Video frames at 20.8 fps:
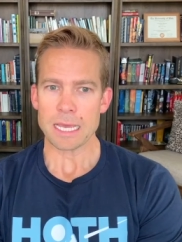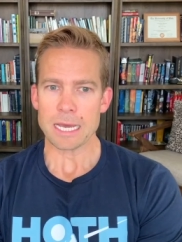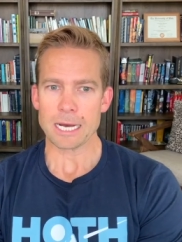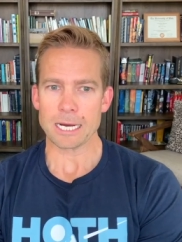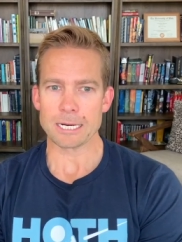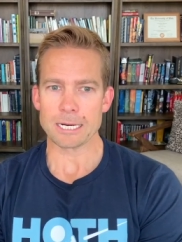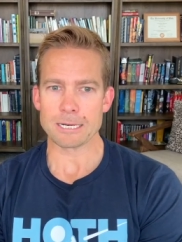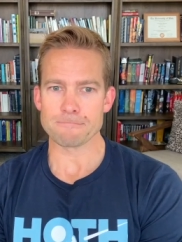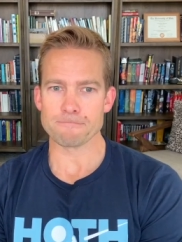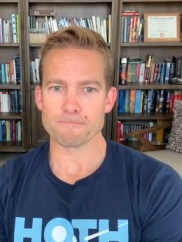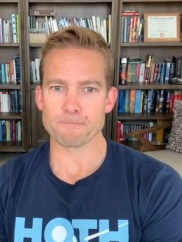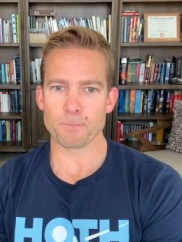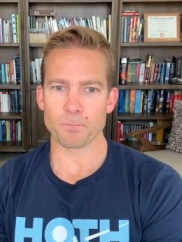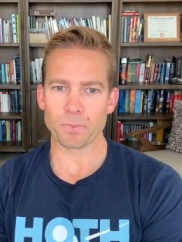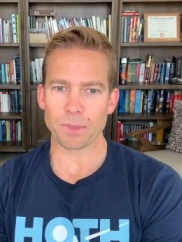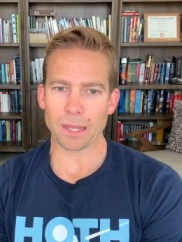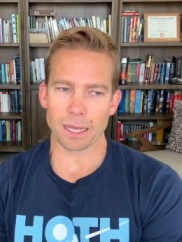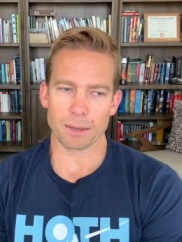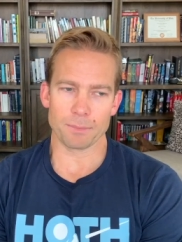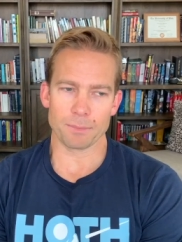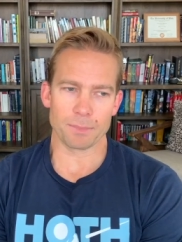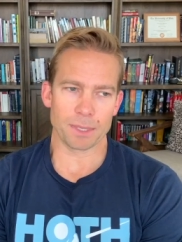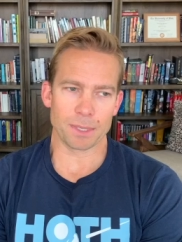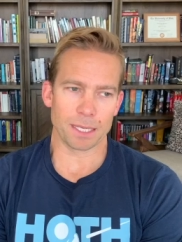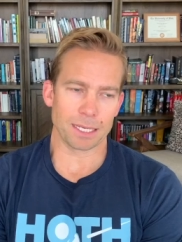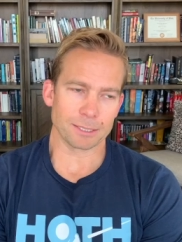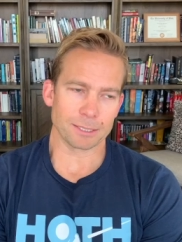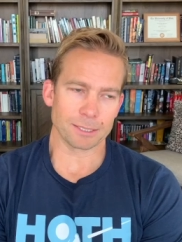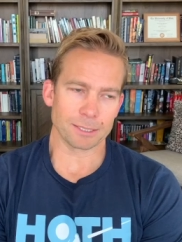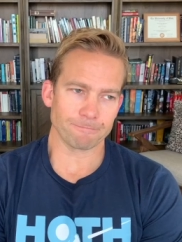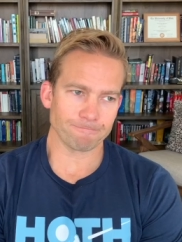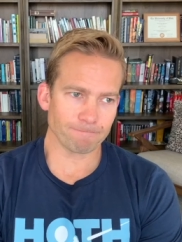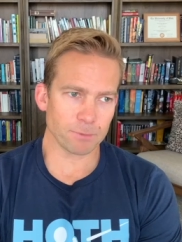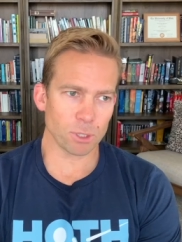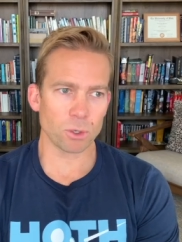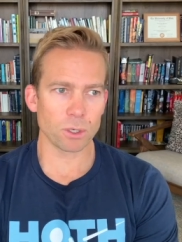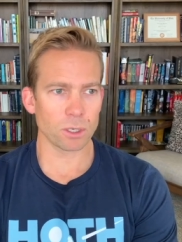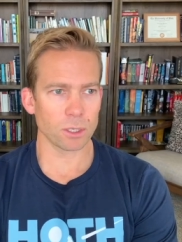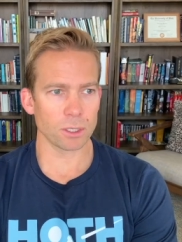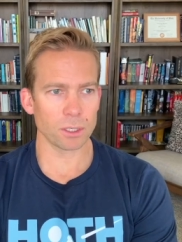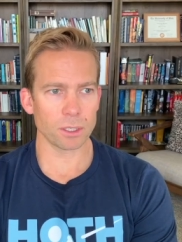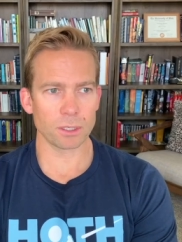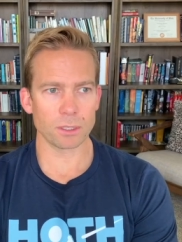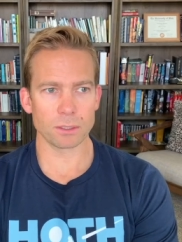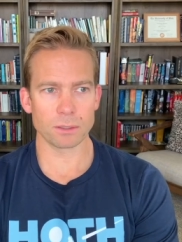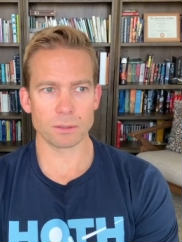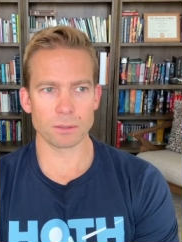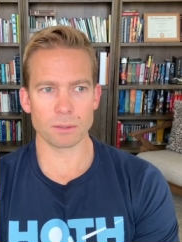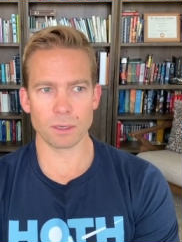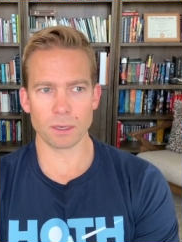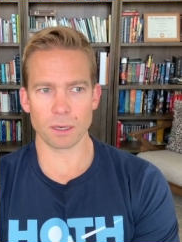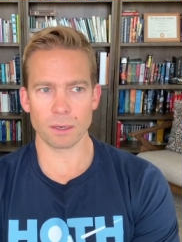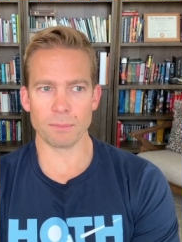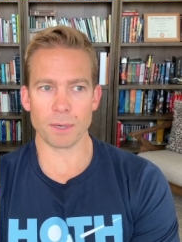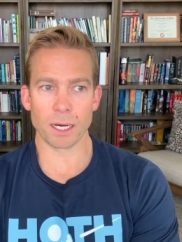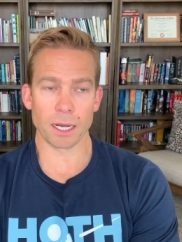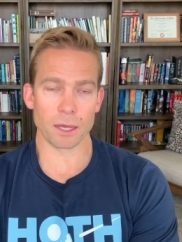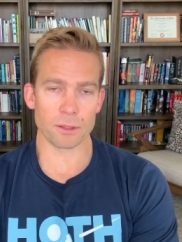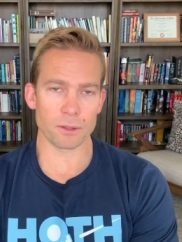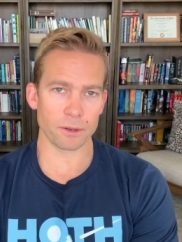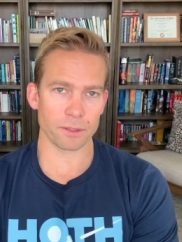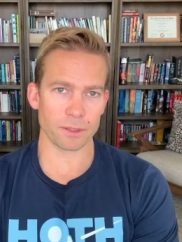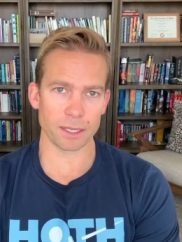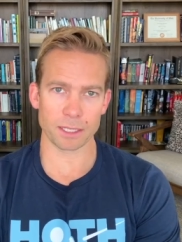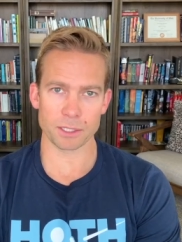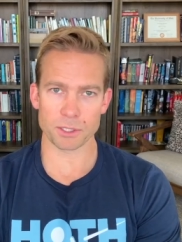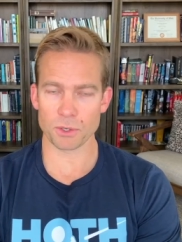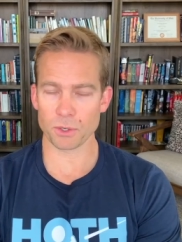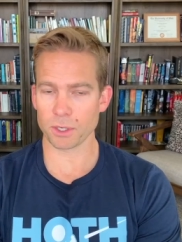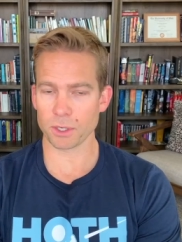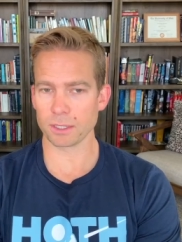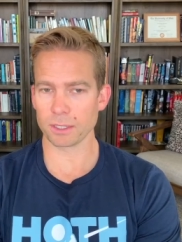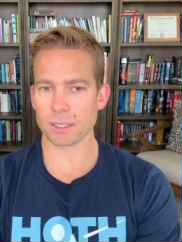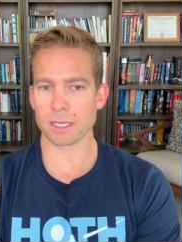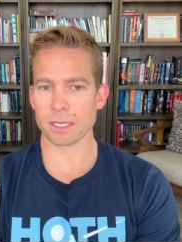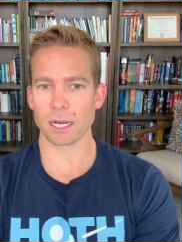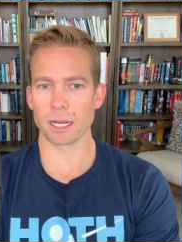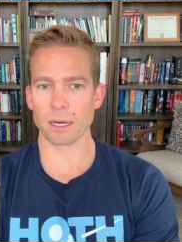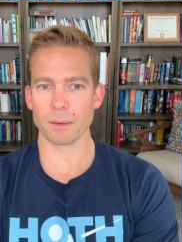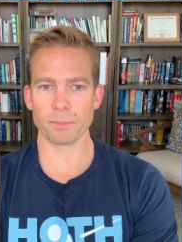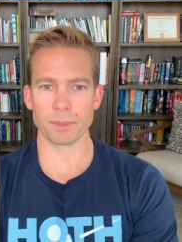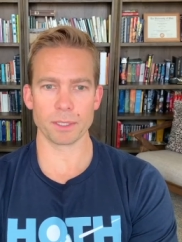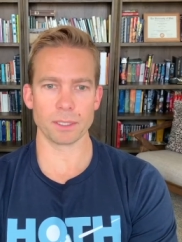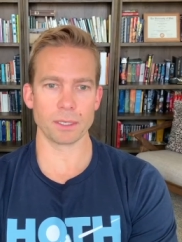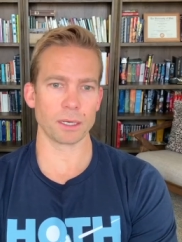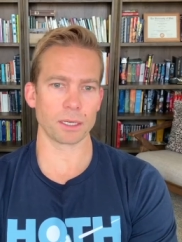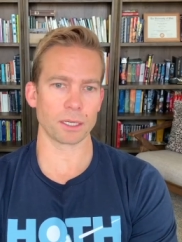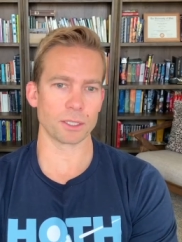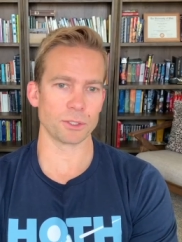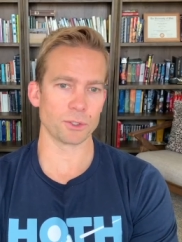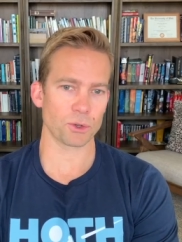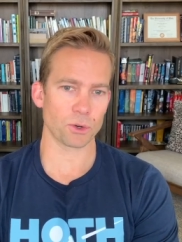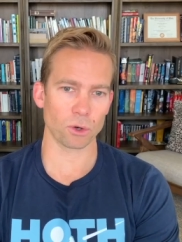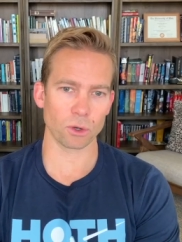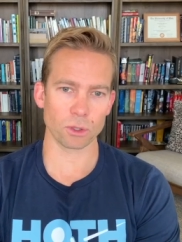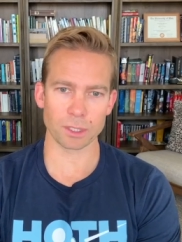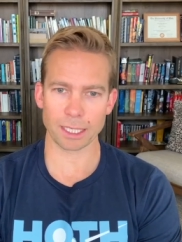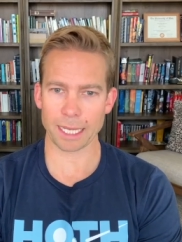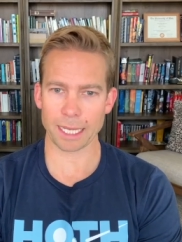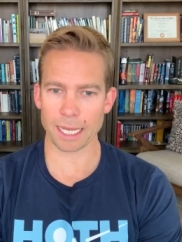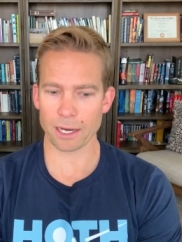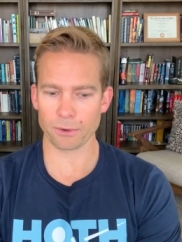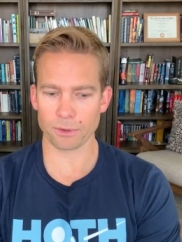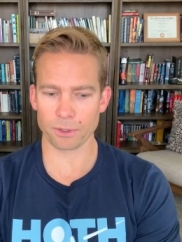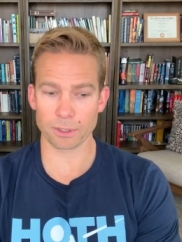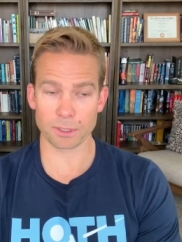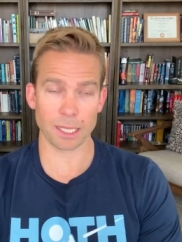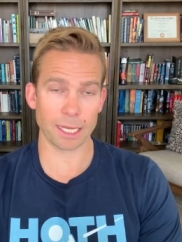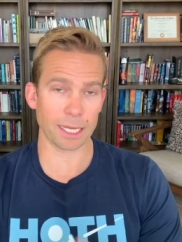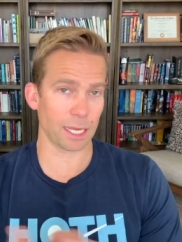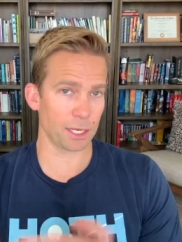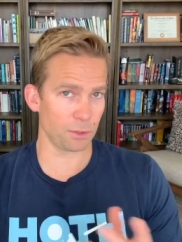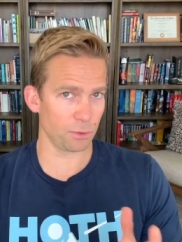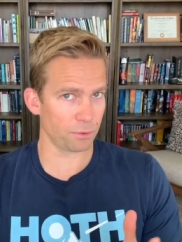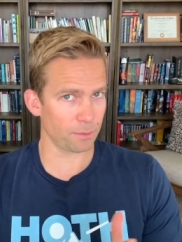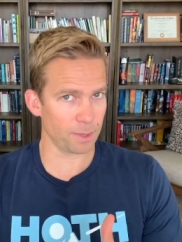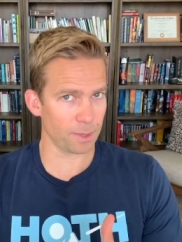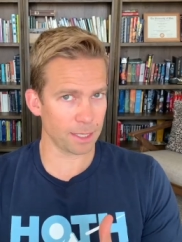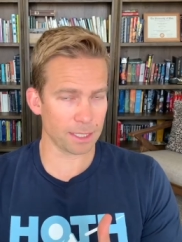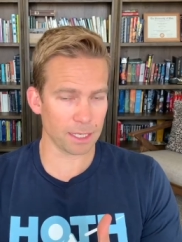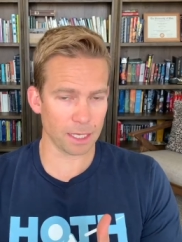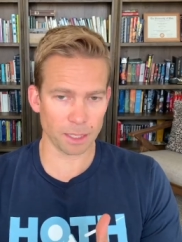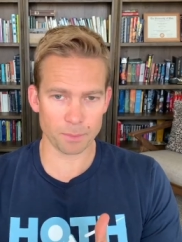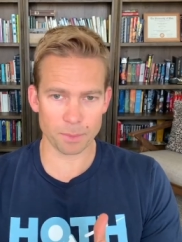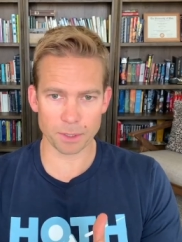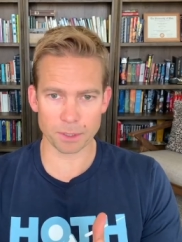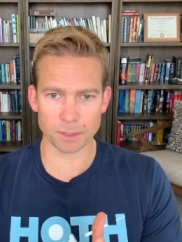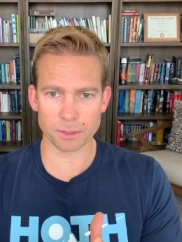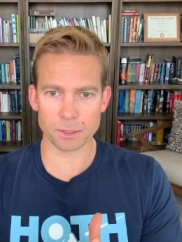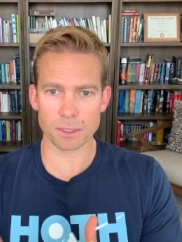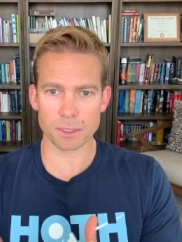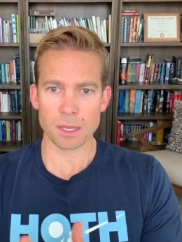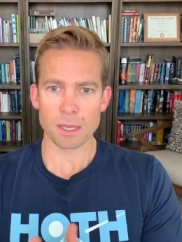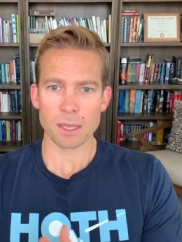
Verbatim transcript: I mean, you could, among other things, you could set up a control encounter like I do for my tank builds